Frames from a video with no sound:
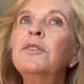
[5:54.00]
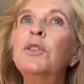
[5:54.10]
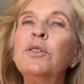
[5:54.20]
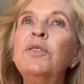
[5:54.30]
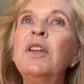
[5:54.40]

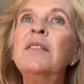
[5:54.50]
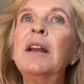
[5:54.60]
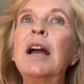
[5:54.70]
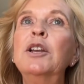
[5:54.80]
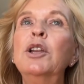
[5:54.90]
third thing that
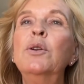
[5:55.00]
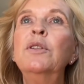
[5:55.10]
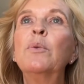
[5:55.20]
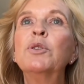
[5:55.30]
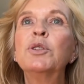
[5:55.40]
I knew
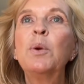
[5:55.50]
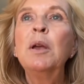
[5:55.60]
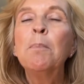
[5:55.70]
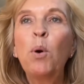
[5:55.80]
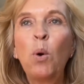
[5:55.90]
that was
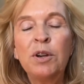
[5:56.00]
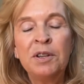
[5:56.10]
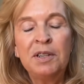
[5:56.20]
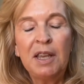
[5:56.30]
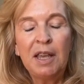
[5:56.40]

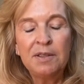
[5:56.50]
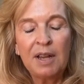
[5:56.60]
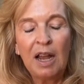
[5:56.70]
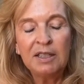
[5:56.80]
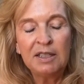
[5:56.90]
important is
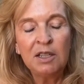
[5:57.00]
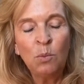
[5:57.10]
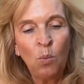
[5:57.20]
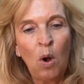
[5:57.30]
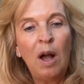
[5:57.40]
I
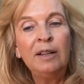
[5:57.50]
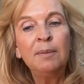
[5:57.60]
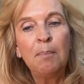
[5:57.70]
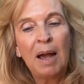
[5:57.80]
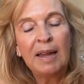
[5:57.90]
didn't want
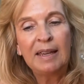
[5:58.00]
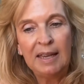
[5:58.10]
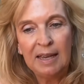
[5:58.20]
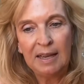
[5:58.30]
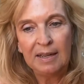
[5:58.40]
my
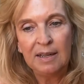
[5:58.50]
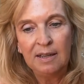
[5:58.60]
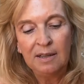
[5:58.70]
kid